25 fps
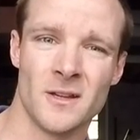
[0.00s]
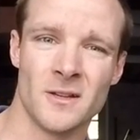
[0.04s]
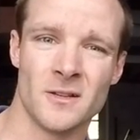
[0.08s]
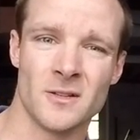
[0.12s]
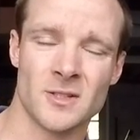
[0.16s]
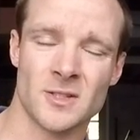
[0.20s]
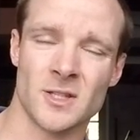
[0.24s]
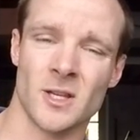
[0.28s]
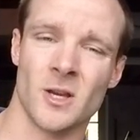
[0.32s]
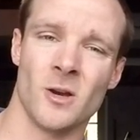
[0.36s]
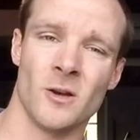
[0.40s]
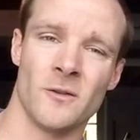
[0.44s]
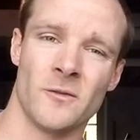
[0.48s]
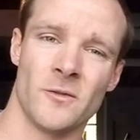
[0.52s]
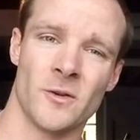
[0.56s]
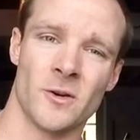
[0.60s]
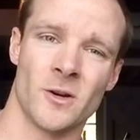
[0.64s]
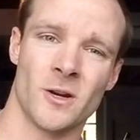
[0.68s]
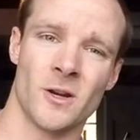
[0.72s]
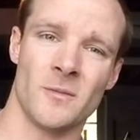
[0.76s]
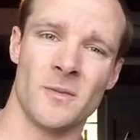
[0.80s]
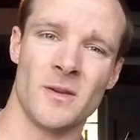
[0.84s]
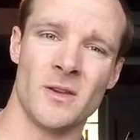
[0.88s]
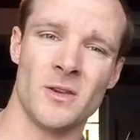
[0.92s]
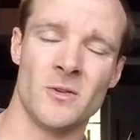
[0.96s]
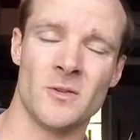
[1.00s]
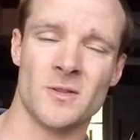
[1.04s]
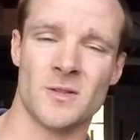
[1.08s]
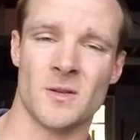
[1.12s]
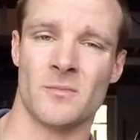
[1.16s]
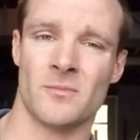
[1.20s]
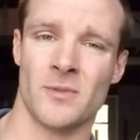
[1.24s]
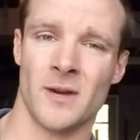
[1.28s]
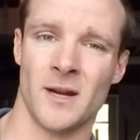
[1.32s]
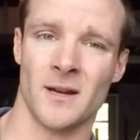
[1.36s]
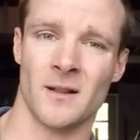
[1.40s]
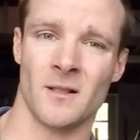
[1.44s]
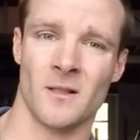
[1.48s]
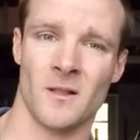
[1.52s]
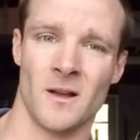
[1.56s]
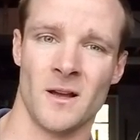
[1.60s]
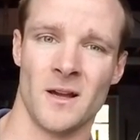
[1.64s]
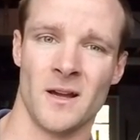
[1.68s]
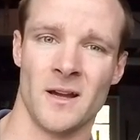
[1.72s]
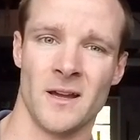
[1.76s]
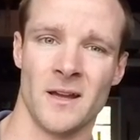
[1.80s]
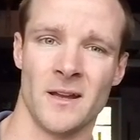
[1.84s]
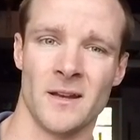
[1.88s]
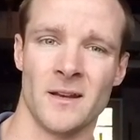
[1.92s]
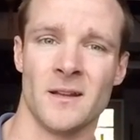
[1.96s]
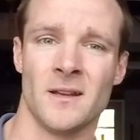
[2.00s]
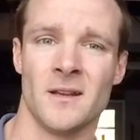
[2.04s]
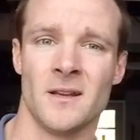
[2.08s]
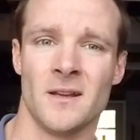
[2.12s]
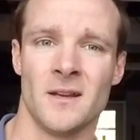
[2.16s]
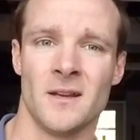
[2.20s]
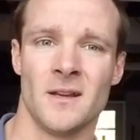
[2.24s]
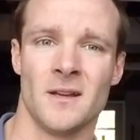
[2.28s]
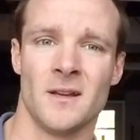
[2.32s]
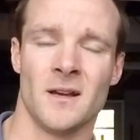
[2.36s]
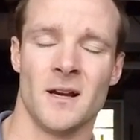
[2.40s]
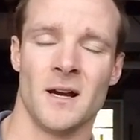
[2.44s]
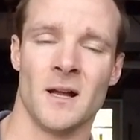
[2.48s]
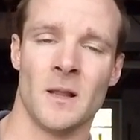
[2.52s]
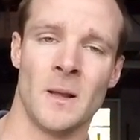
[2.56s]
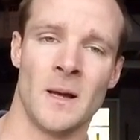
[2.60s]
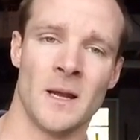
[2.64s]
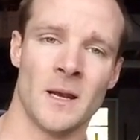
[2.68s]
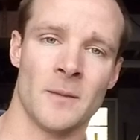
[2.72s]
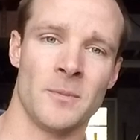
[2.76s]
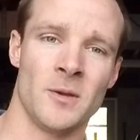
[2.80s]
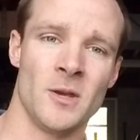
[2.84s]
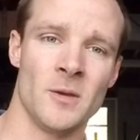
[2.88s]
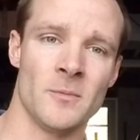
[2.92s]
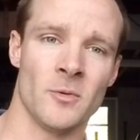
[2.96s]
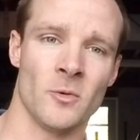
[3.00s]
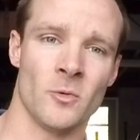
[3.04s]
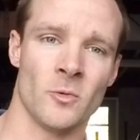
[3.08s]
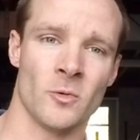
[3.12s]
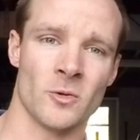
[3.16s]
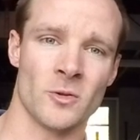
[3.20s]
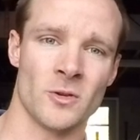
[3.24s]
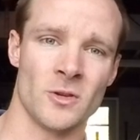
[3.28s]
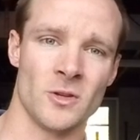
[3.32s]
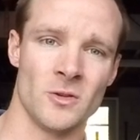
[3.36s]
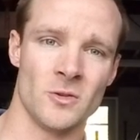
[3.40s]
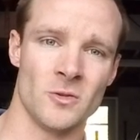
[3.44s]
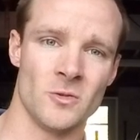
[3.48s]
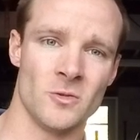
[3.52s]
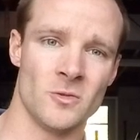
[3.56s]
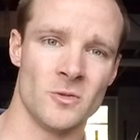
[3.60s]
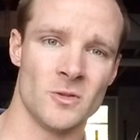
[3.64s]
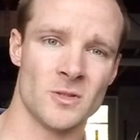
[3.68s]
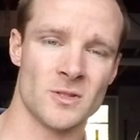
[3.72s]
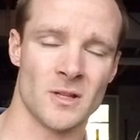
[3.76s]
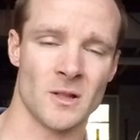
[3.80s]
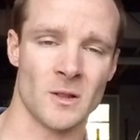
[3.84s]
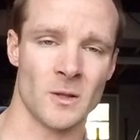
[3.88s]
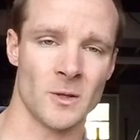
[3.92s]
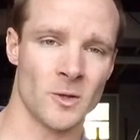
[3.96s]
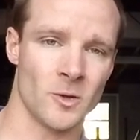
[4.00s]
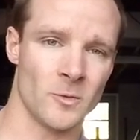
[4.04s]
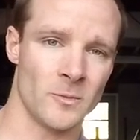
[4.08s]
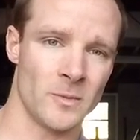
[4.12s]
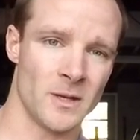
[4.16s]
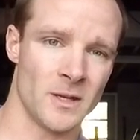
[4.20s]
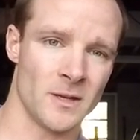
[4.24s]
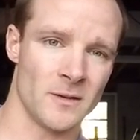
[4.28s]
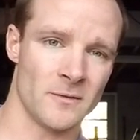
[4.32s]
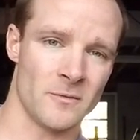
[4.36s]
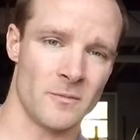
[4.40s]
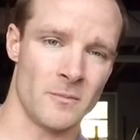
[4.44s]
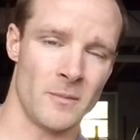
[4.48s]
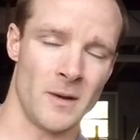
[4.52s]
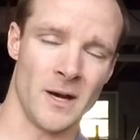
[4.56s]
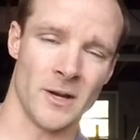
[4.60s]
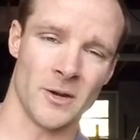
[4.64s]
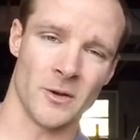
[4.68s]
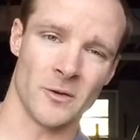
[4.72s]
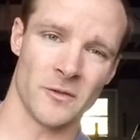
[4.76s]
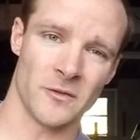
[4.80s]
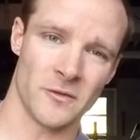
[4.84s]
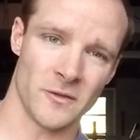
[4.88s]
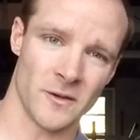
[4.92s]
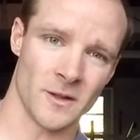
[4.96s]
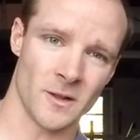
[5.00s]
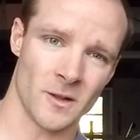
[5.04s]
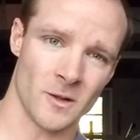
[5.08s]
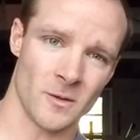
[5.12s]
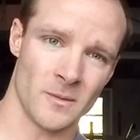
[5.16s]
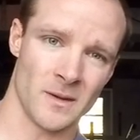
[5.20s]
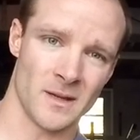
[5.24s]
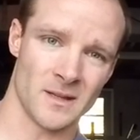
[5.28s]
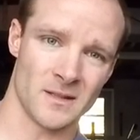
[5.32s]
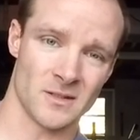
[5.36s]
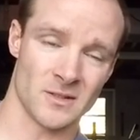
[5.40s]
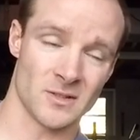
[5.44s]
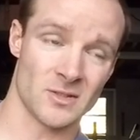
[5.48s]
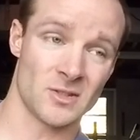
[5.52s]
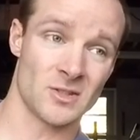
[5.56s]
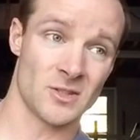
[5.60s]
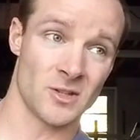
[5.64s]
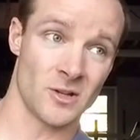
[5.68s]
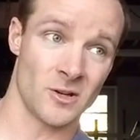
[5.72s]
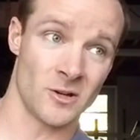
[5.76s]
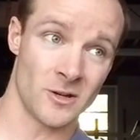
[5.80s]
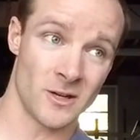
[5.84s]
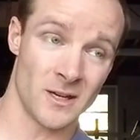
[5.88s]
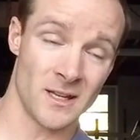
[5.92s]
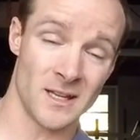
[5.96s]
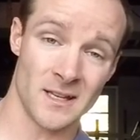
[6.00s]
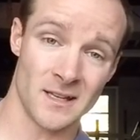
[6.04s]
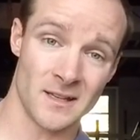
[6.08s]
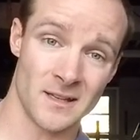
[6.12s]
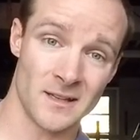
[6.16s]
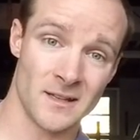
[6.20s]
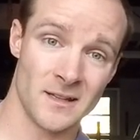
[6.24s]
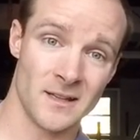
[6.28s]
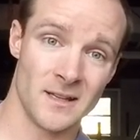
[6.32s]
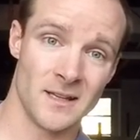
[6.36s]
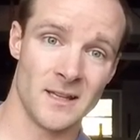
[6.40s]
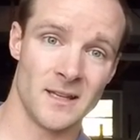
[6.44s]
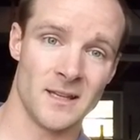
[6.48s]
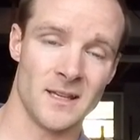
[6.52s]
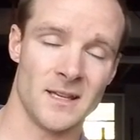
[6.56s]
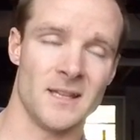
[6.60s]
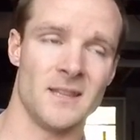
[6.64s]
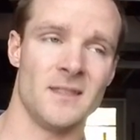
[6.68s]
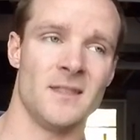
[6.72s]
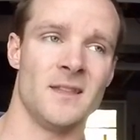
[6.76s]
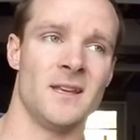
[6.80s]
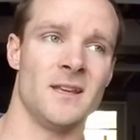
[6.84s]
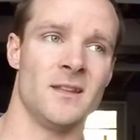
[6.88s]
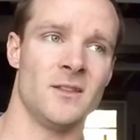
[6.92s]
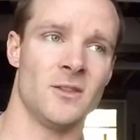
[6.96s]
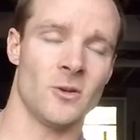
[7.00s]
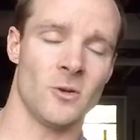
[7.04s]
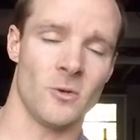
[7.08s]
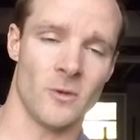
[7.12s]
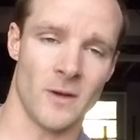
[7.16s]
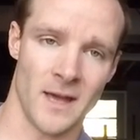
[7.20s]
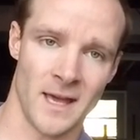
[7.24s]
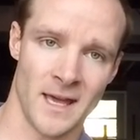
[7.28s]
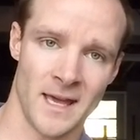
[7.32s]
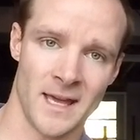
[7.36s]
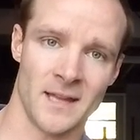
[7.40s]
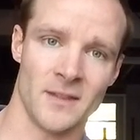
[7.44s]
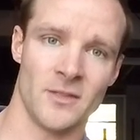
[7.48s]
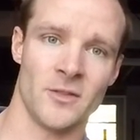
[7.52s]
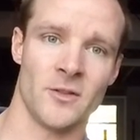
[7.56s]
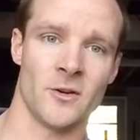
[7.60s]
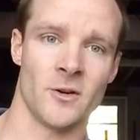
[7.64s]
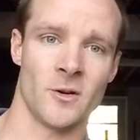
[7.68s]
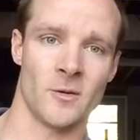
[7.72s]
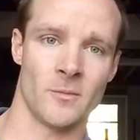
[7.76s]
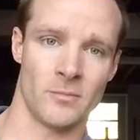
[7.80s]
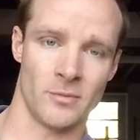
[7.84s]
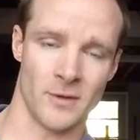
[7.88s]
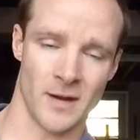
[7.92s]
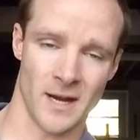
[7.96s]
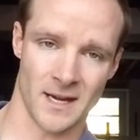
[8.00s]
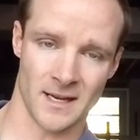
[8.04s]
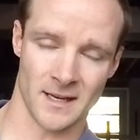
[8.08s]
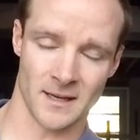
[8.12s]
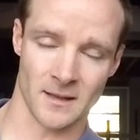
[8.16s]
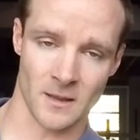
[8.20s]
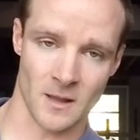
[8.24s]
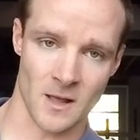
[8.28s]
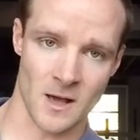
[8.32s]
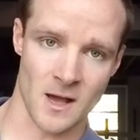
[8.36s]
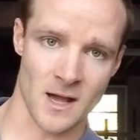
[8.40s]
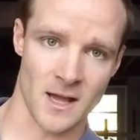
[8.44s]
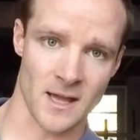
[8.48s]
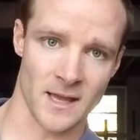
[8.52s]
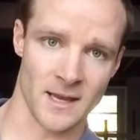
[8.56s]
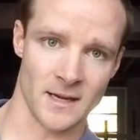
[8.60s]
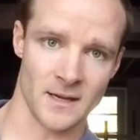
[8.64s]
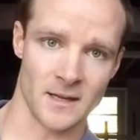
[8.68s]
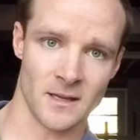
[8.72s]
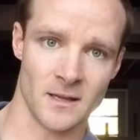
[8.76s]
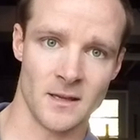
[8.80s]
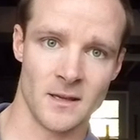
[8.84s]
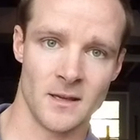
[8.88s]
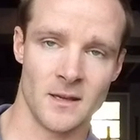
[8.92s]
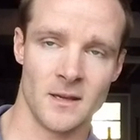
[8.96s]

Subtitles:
So if you're going to be using braided line, a lot of people will use a little bit of monofilament to start it, and then they'll add their braided line.